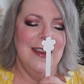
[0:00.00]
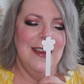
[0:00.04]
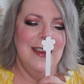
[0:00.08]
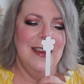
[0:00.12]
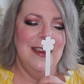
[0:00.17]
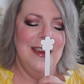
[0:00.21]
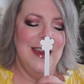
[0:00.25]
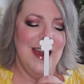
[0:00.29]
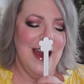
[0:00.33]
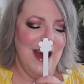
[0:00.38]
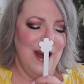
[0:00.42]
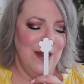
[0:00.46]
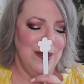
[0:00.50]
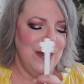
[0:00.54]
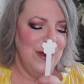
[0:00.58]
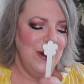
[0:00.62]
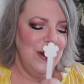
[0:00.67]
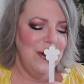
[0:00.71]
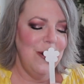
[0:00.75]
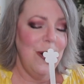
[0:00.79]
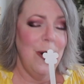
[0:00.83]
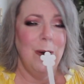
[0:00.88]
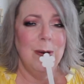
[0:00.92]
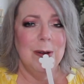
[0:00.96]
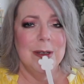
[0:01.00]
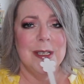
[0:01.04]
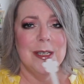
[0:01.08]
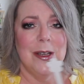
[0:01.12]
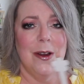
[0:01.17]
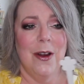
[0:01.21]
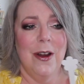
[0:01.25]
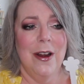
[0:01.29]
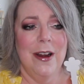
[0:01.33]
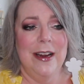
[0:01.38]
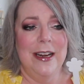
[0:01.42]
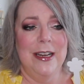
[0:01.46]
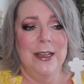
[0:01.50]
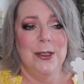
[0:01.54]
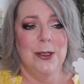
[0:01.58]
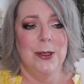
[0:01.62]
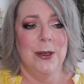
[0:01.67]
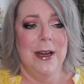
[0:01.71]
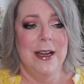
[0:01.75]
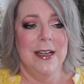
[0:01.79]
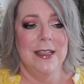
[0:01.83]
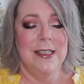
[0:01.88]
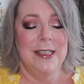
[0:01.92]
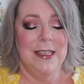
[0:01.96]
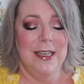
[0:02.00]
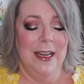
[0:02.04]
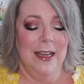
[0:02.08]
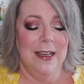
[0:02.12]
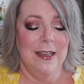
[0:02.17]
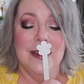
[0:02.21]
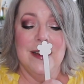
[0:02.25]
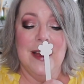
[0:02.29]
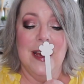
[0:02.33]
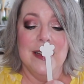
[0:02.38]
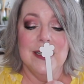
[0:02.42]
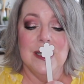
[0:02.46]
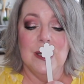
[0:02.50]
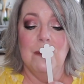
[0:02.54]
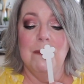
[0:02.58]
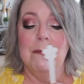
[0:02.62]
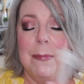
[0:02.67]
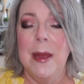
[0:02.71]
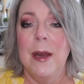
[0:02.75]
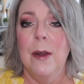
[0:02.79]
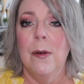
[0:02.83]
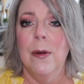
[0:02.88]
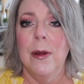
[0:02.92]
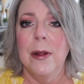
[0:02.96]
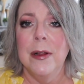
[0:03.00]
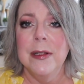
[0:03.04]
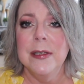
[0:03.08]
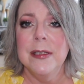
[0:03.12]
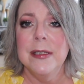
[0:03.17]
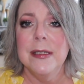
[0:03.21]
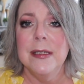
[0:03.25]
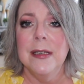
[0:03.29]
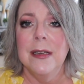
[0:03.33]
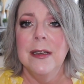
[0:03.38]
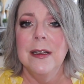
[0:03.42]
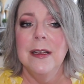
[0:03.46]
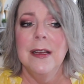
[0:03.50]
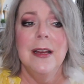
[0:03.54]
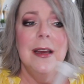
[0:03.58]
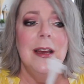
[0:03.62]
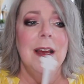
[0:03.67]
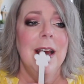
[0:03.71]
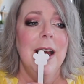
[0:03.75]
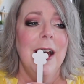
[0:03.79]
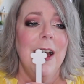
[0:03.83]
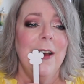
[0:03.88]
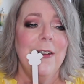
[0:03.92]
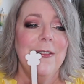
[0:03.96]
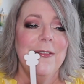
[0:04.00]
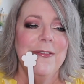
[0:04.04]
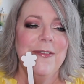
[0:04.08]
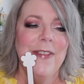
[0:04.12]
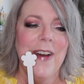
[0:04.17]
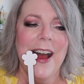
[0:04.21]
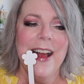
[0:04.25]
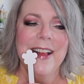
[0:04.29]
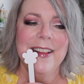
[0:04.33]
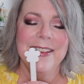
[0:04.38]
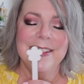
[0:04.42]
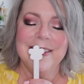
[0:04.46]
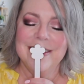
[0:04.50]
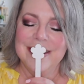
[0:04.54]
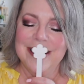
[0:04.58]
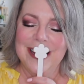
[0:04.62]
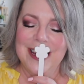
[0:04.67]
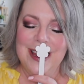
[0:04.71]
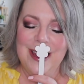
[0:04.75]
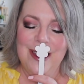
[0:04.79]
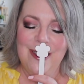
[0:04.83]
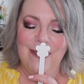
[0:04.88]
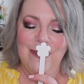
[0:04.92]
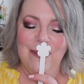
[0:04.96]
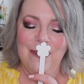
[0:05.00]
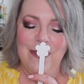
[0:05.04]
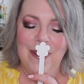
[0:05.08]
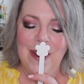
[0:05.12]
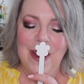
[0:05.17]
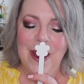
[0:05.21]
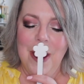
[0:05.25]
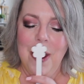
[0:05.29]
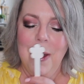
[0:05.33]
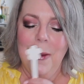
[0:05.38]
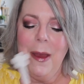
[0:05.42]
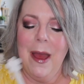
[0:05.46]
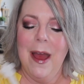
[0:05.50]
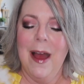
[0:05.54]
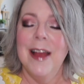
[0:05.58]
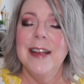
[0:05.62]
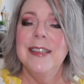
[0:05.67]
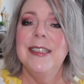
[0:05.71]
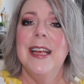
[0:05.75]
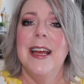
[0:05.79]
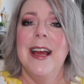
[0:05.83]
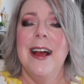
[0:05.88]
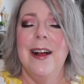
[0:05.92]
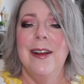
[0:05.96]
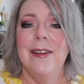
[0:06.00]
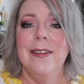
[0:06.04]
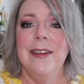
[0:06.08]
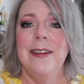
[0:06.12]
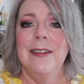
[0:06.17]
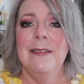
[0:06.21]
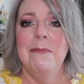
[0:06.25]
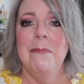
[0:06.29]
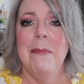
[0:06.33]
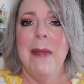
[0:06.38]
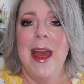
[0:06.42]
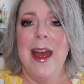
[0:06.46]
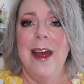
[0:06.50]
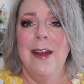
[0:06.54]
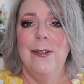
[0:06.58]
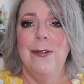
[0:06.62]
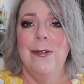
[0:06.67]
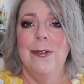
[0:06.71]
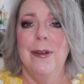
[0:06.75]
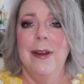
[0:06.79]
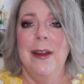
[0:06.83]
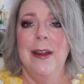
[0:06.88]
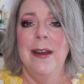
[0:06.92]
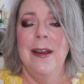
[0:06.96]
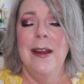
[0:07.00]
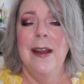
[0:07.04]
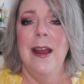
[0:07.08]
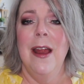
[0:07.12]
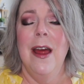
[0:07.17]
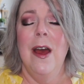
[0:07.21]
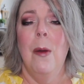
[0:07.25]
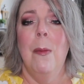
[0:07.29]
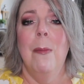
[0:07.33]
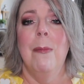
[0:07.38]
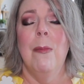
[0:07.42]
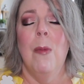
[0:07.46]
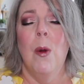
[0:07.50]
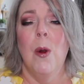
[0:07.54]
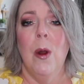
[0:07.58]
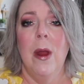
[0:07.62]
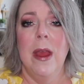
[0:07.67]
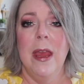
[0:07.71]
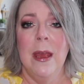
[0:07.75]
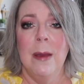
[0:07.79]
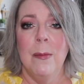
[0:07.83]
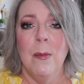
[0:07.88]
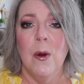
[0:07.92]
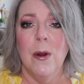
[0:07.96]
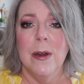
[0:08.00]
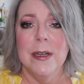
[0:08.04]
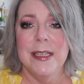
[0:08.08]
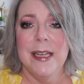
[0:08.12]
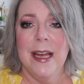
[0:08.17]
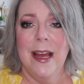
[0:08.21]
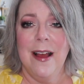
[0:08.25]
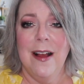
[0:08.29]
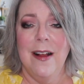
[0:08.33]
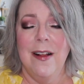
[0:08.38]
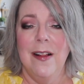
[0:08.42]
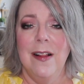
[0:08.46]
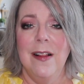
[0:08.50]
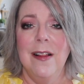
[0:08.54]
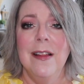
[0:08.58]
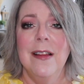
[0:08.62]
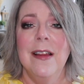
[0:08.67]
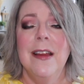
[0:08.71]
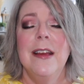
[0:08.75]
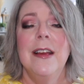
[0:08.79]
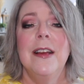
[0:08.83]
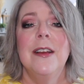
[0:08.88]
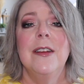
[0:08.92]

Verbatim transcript: yeah, the notes are interesting. It has minerals, violet leaf, Italian mandarin, immortelle,